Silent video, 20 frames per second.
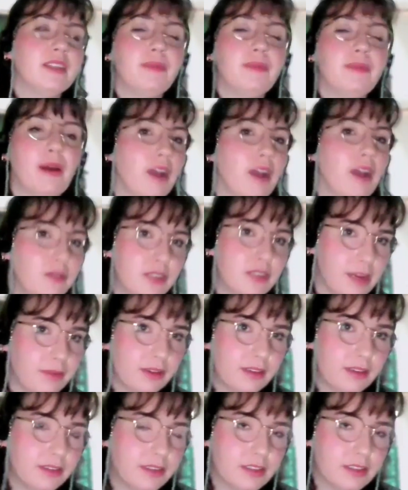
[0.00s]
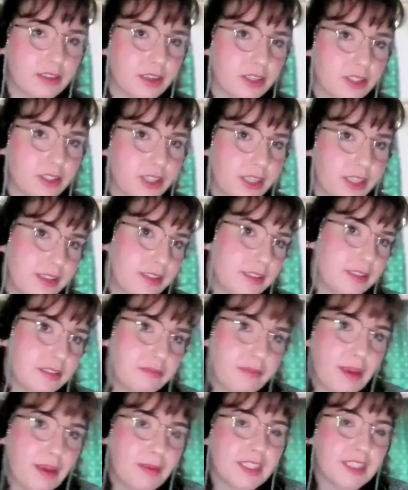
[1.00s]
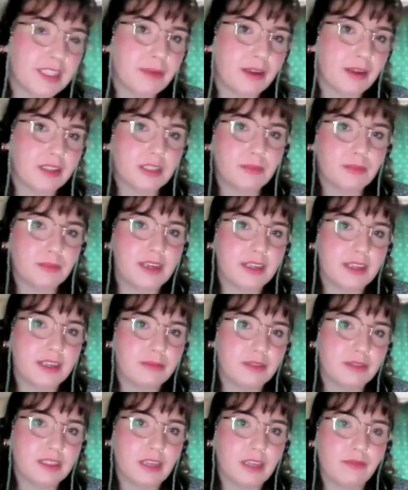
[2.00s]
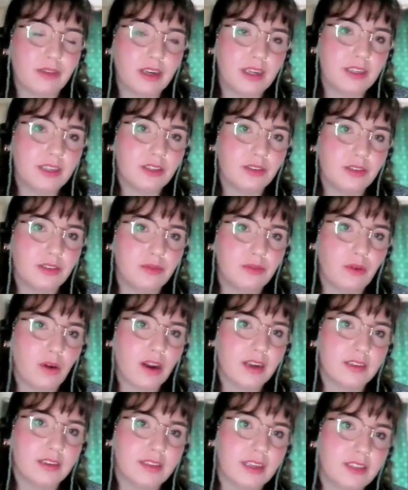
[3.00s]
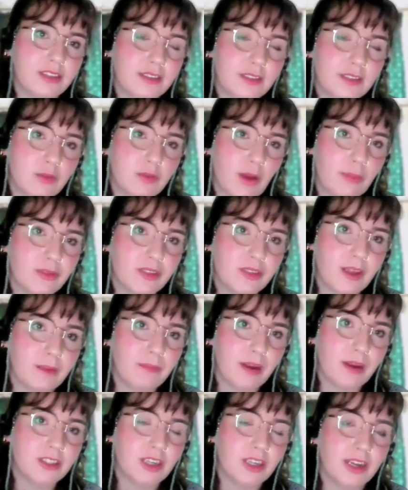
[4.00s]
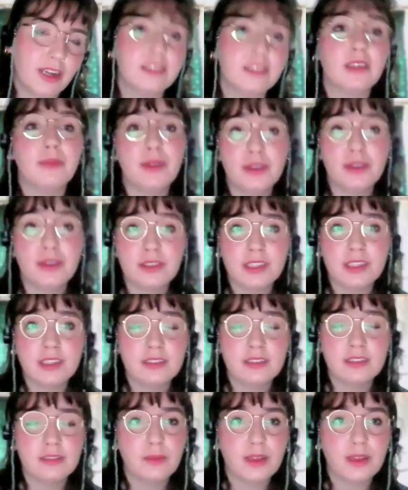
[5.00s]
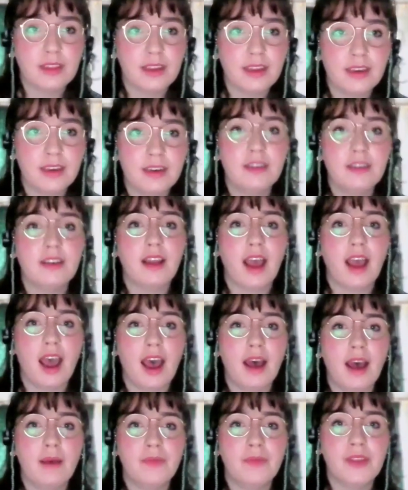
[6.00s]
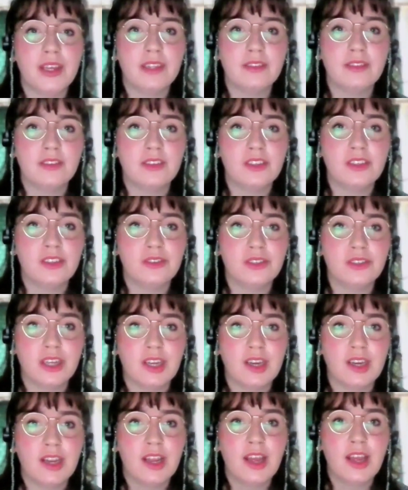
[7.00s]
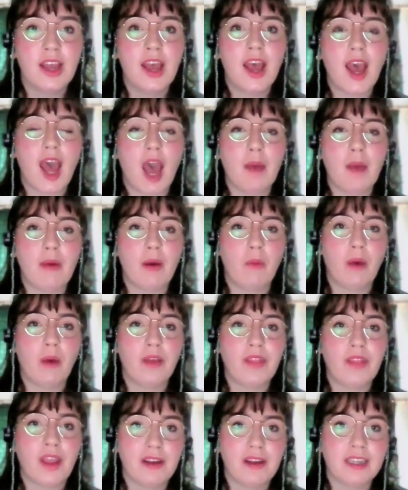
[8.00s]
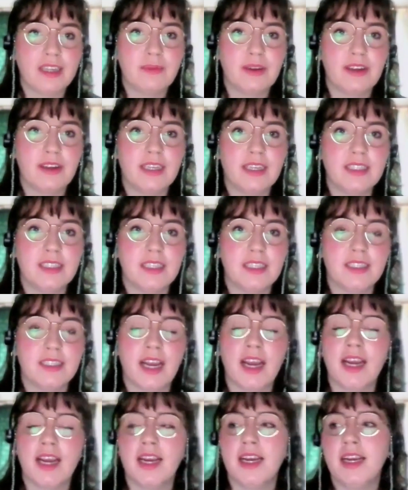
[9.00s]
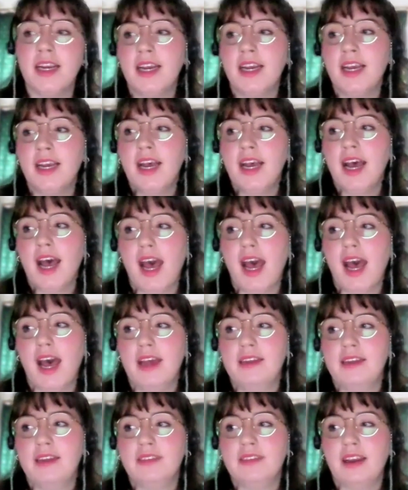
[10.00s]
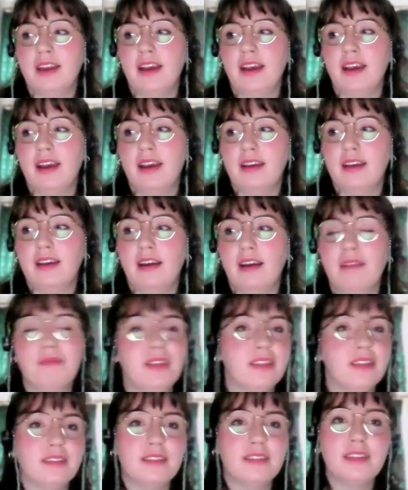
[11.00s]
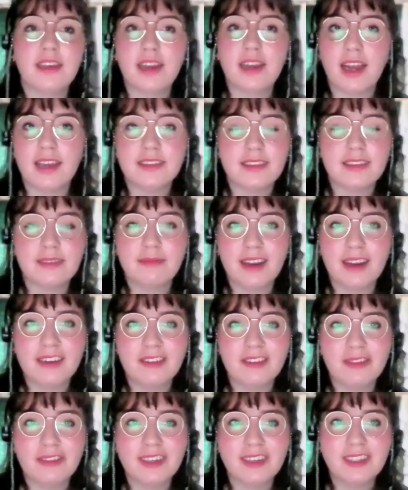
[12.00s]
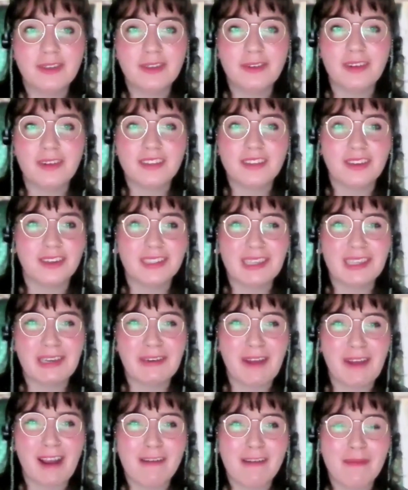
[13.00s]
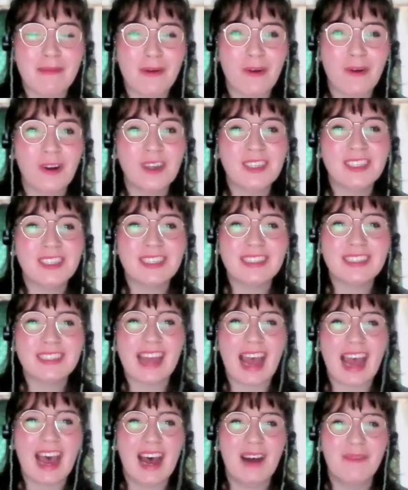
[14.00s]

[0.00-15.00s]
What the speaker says: it's about roundtable discussions. Maybe it's about speaking specifically to organizations who represent marginalized communities within the institution about what their experiences are. And I mean, the classic monitoring tool is also a report,